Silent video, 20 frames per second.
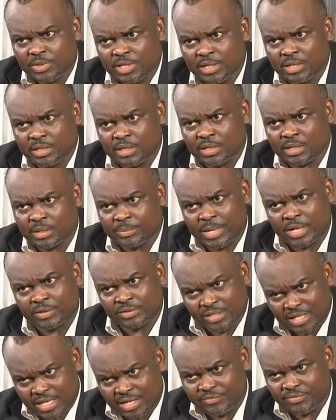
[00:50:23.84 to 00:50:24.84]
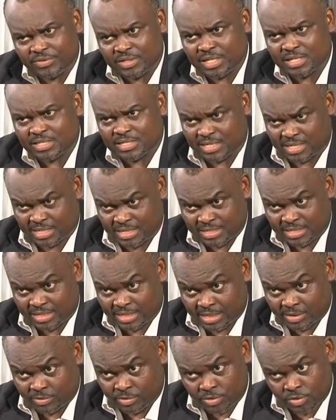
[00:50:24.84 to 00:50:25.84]
me about the evidence that I
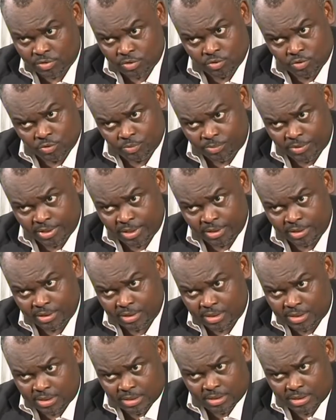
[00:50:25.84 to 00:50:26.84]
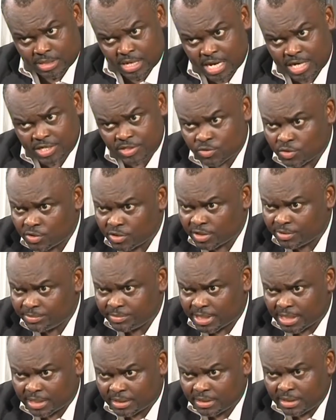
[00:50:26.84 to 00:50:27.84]
said I was going to bring, and I assured him
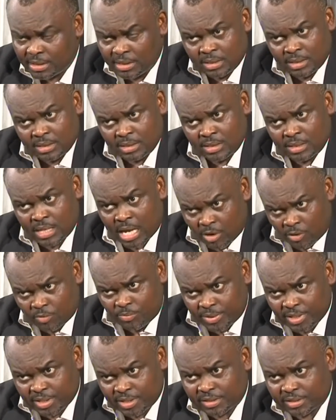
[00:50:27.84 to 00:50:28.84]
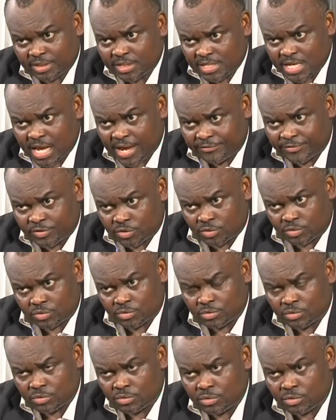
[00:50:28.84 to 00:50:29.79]
that I'll bring it this afternoon.